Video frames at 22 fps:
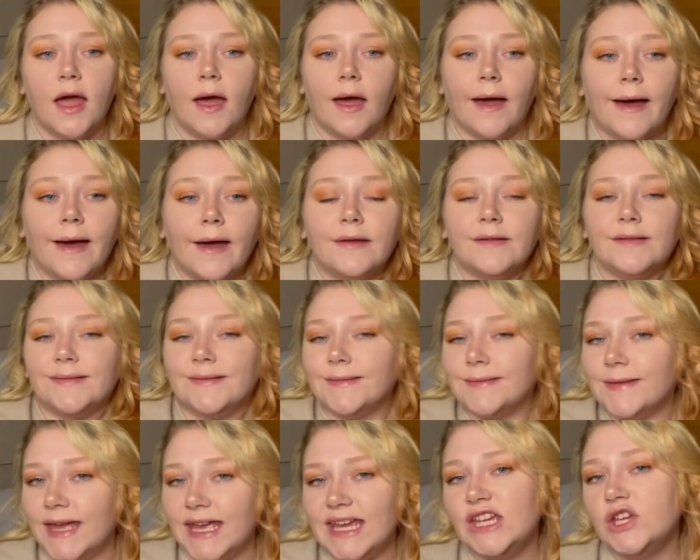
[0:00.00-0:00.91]
as
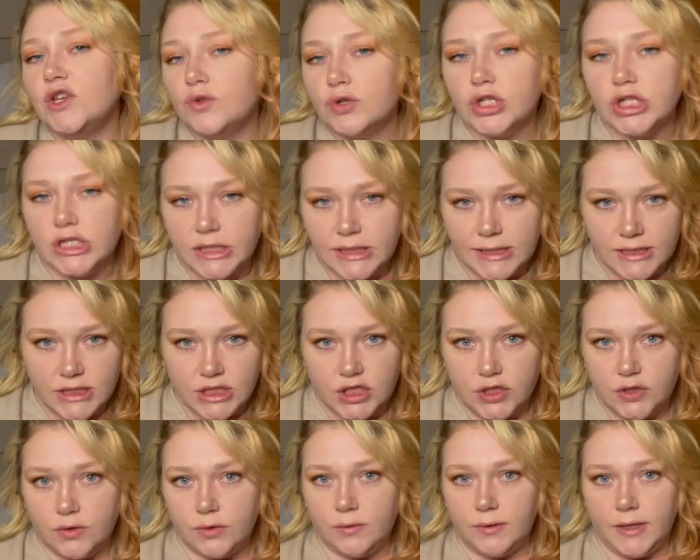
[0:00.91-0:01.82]
they usually
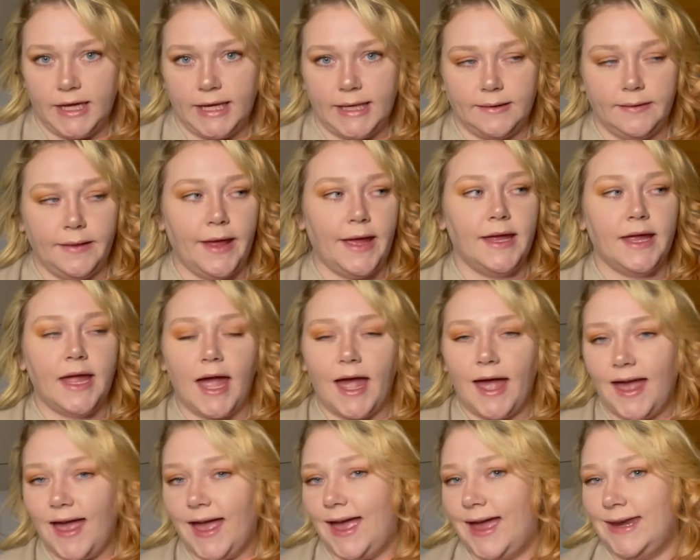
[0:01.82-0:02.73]
do in like
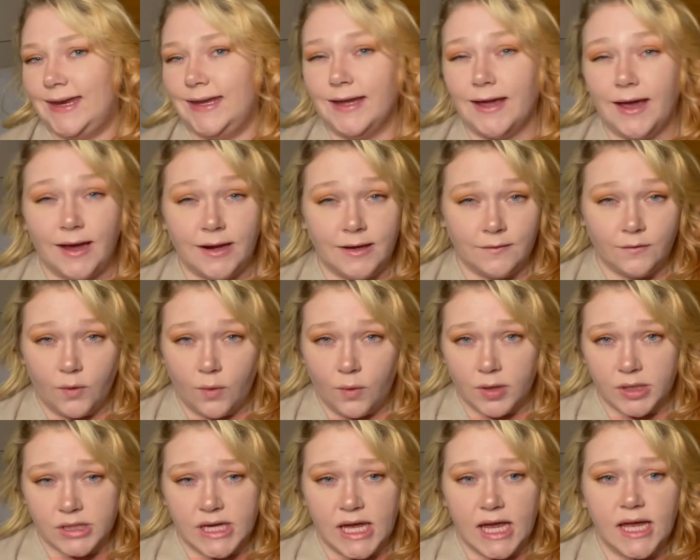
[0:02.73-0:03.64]
any kind of
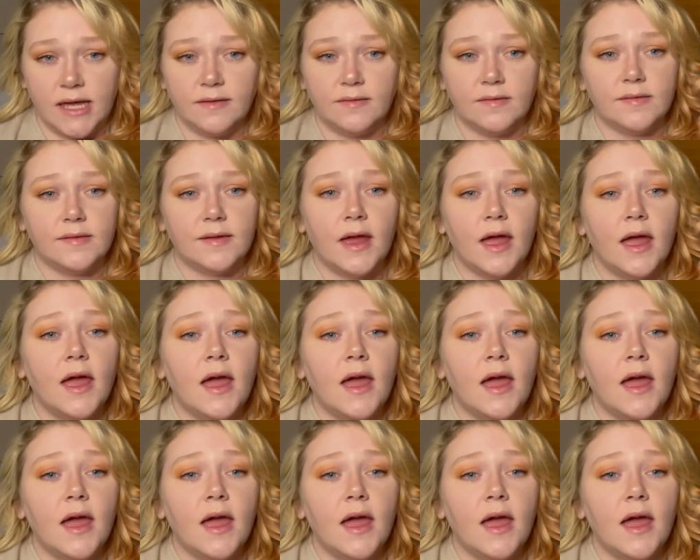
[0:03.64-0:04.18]
court case.